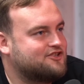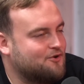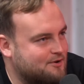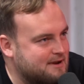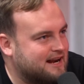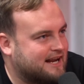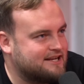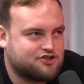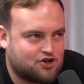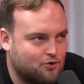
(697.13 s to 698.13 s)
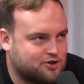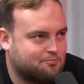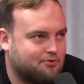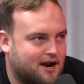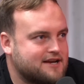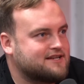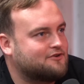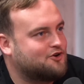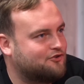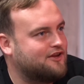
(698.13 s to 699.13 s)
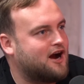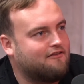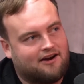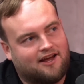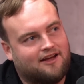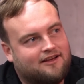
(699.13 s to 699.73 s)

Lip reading: Do you know what I mean? Like, it's so surprising how good they are at it.